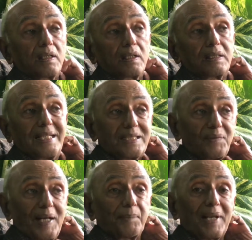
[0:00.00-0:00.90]
these
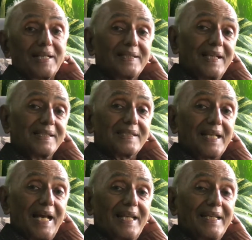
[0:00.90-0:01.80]
vibrations
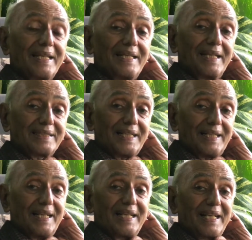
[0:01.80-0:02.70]
carry a
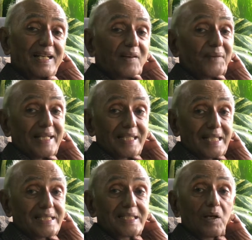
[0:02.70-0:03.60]
certain degree of
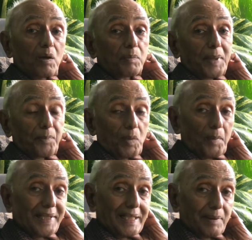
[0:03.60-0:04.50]
energy or
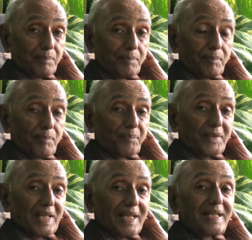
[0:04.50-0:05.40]
momentum
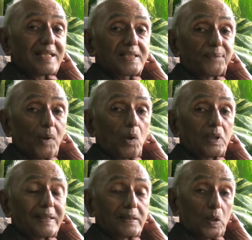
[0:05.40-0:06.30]
in its flow
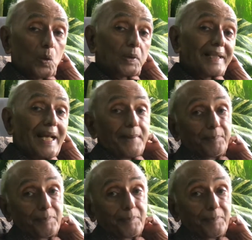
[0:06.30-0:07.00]
through time.